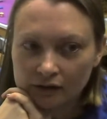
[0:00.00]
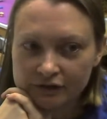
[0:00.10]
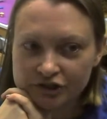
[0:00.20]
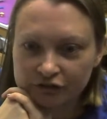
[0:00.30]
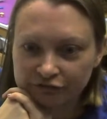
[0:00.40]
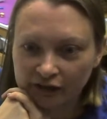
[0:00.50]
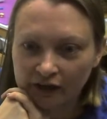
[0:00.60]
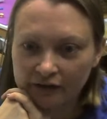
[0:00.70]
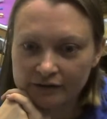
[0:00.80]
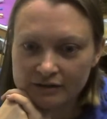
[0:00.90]

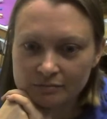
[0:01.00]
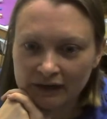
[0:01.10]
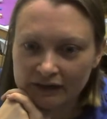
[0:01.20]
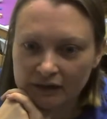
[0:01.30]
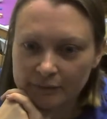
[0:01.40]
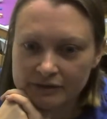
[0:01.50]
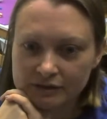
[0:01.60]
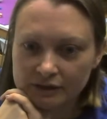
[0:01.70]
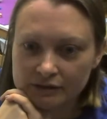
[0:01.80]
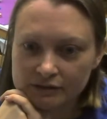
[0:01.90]
Chiffon is my
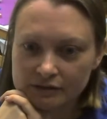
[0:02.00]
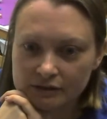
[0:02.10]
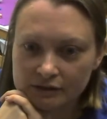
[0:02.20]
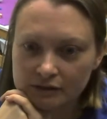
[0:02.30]
nemesis.